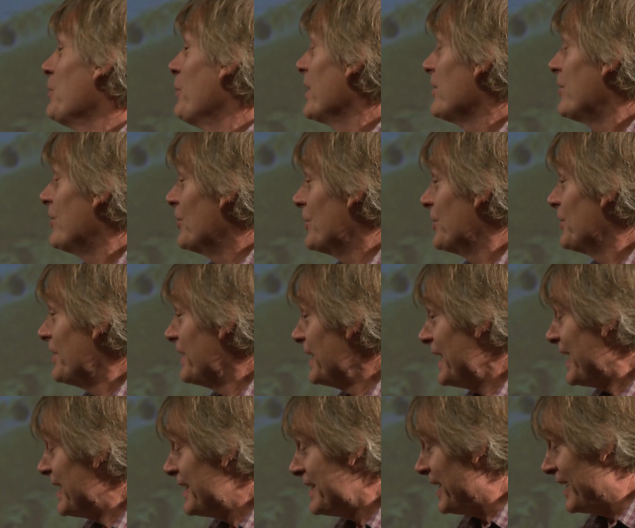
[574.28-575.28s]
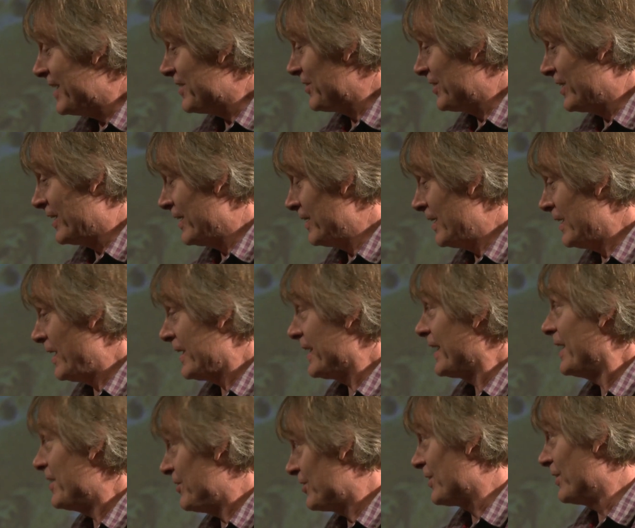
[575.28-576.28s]
way to do it in the end, actually, and like
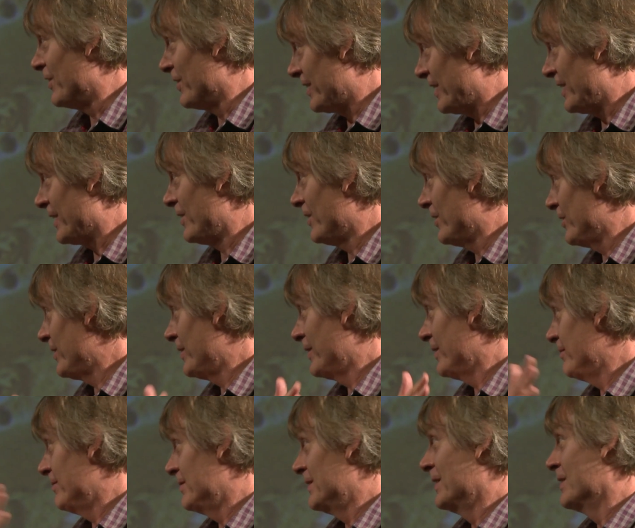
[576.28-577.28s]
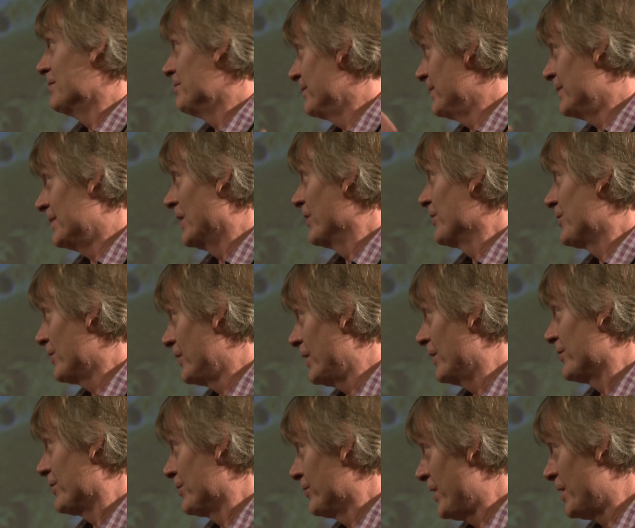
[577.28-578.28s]
Hitchcock, I got lots
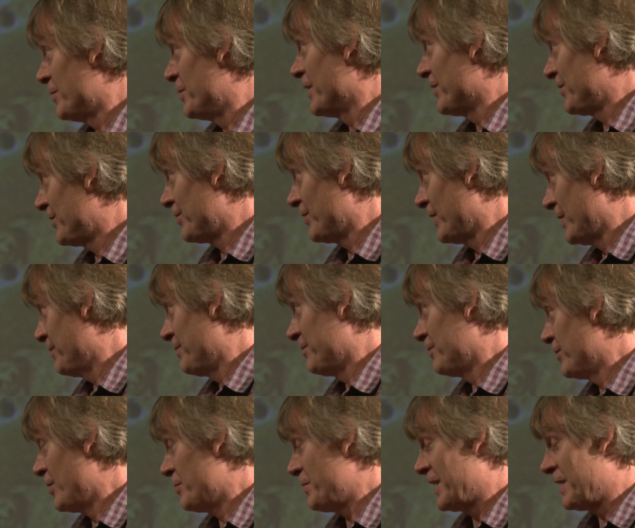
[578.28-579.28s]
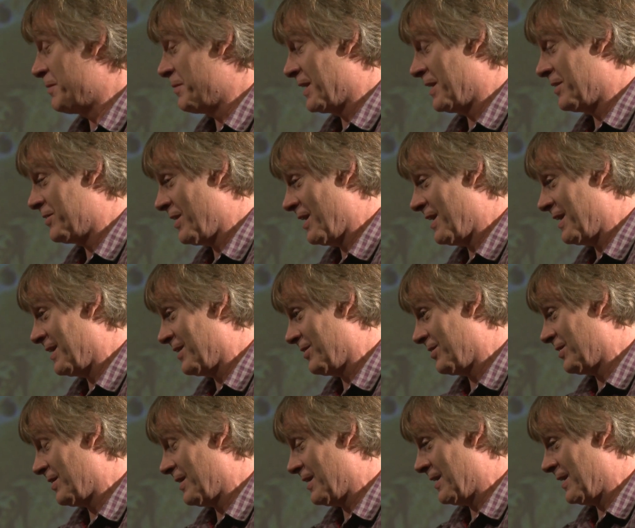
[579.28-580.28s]
of rubbish for many, many
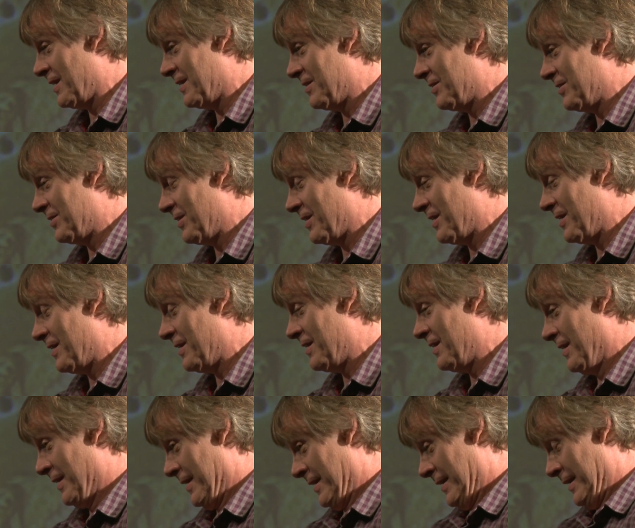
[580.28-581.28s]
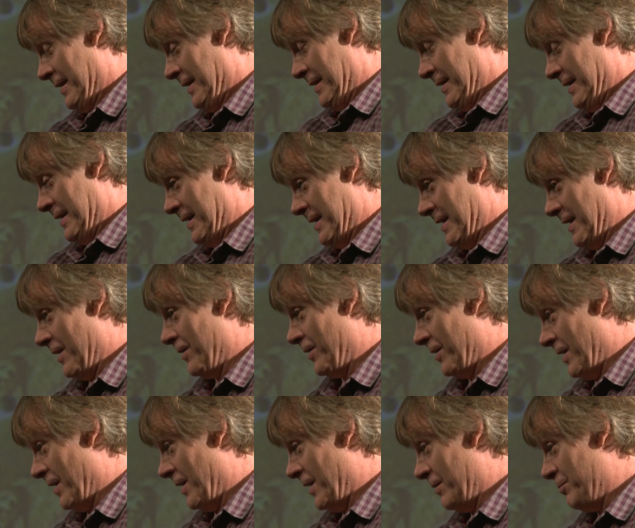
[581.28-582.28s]
takes. And
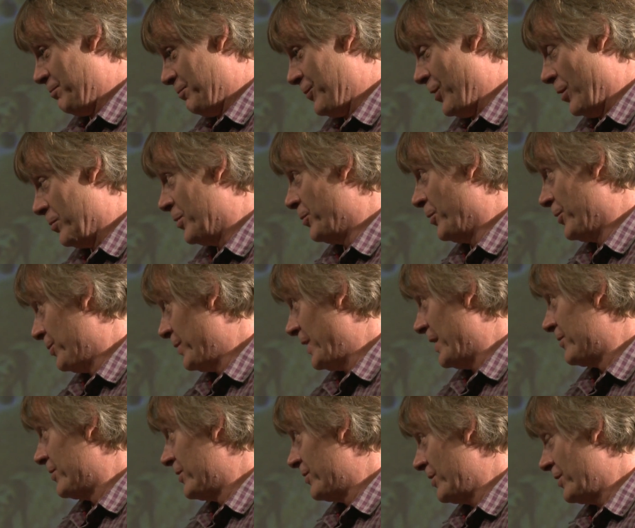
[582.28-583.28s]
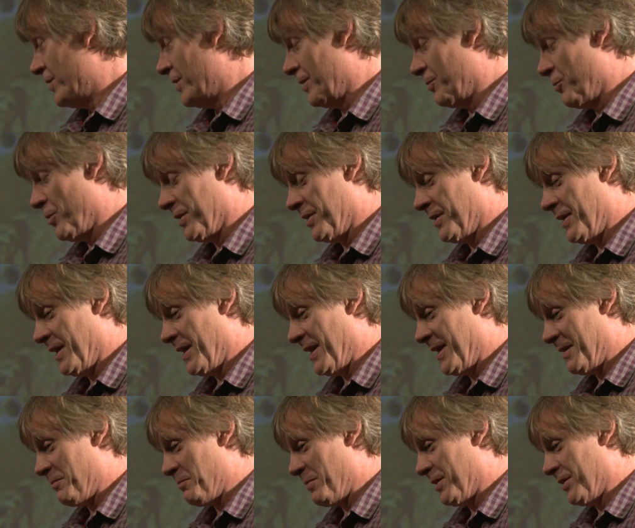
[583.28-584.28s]
our problem was we had to shoot it in one
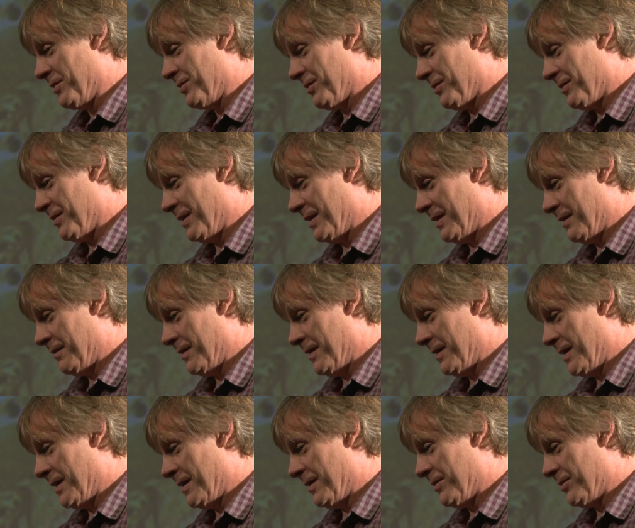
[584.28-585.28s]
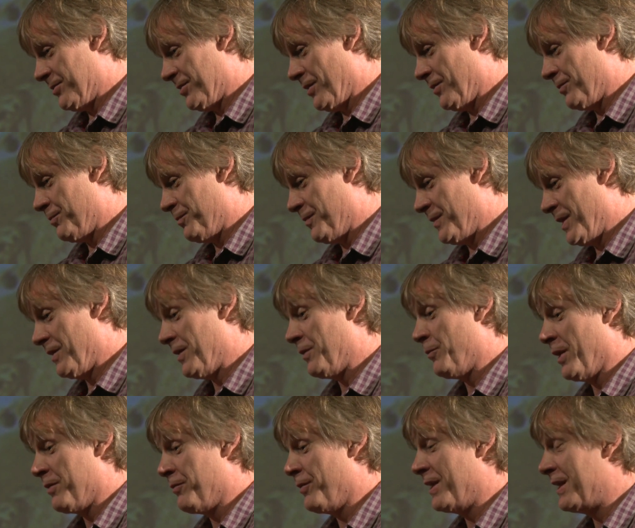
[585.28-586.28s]
day. But so the only
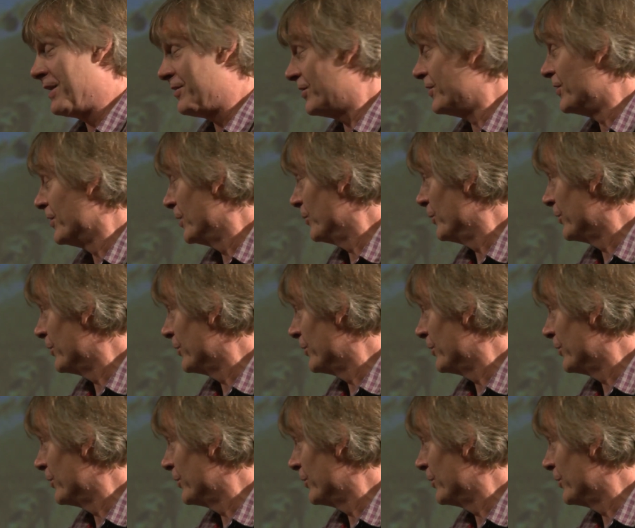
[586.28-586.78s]
way really to do it